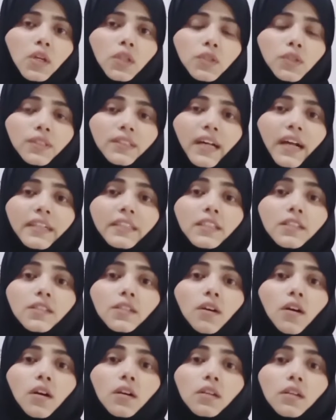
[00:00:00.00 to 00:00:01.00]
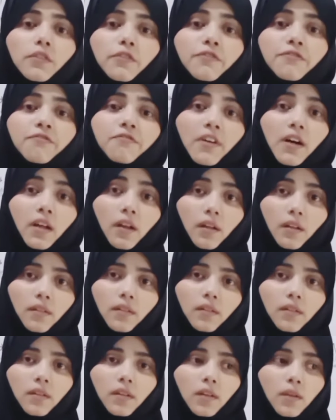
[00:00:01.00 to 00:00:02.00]
So that is called fur.
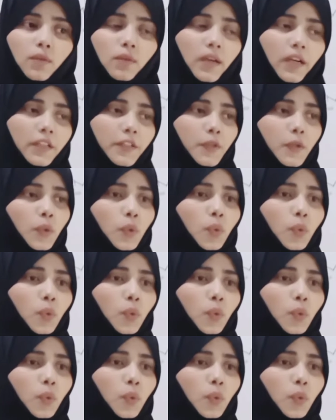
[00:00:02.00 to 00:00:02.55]
Look at